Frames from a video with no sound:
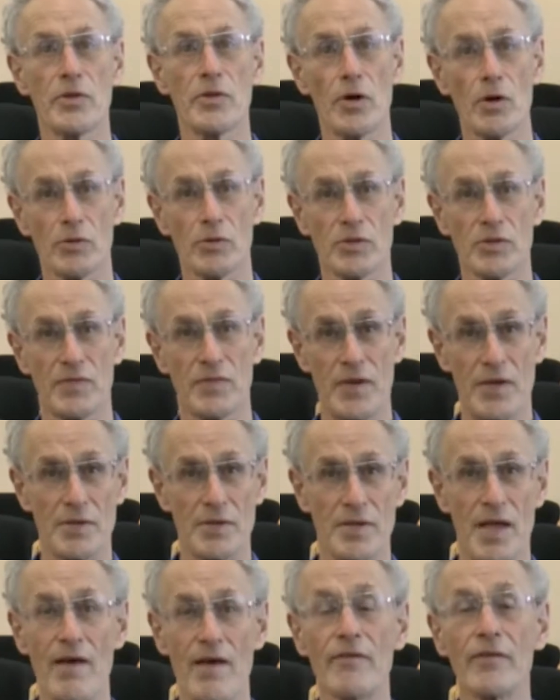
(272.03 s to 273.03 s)
doctor's first
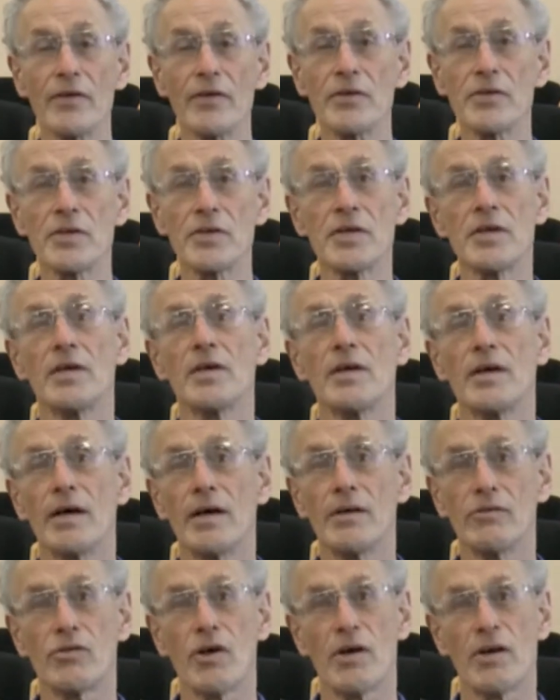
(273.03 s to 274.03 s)
effort
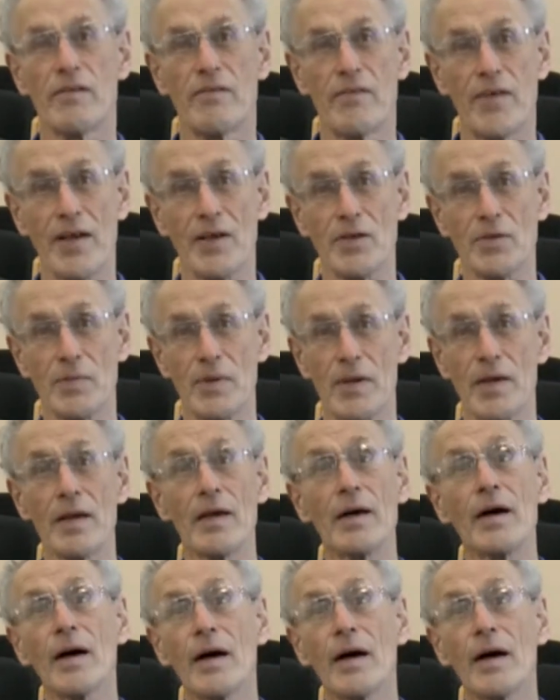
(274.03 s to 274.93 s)
at trying to fix me,